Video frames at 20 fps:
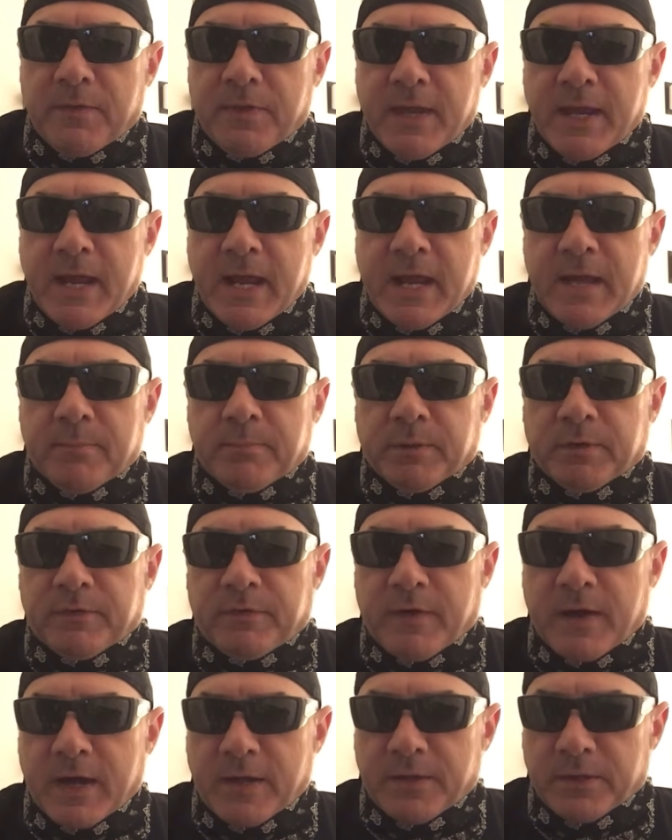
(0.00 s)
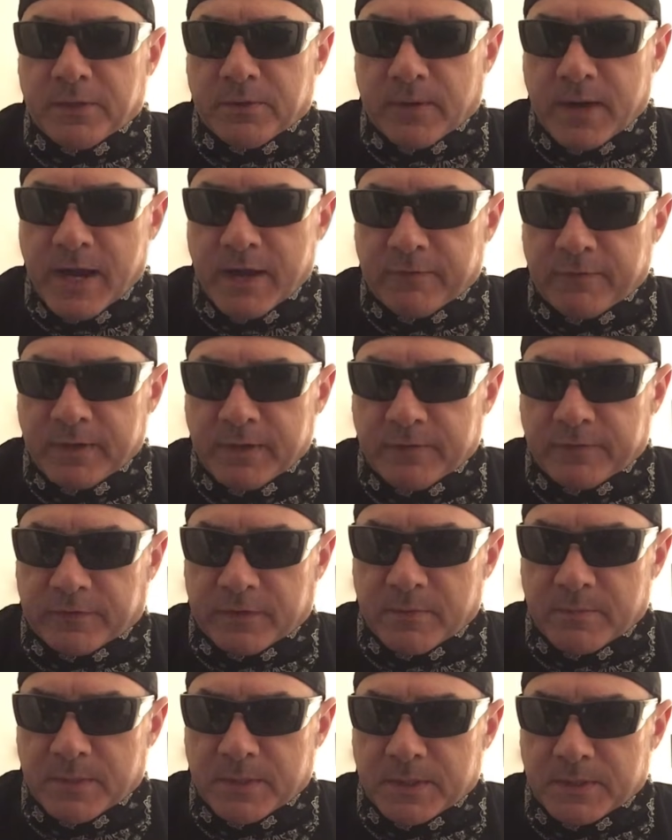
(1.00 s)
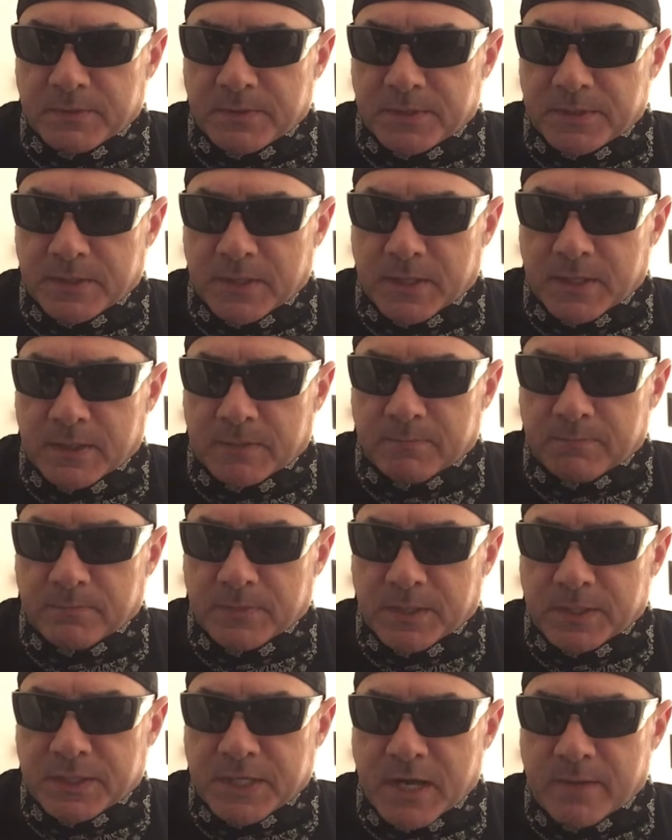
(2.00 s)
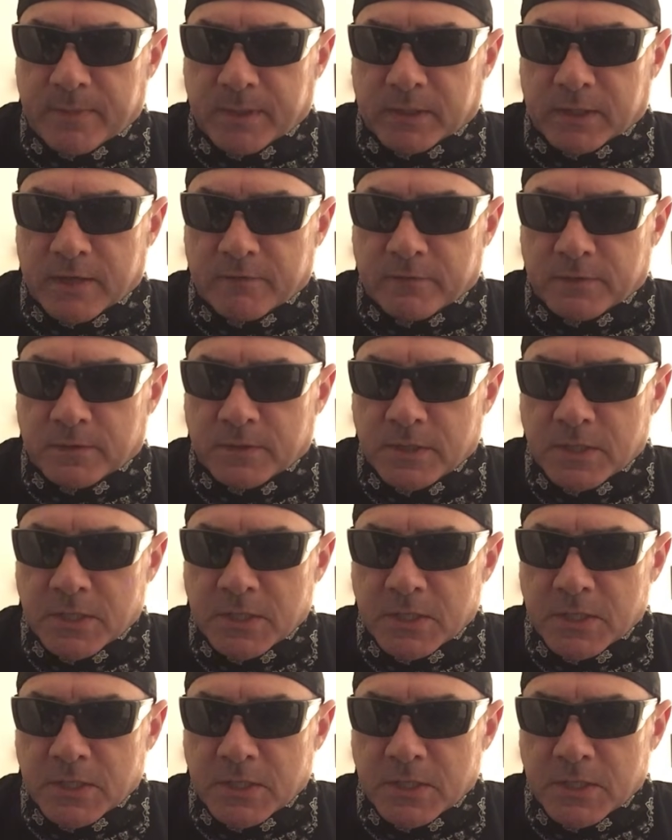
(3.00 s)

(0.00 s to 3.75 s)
They amplify the gravity from atomic level.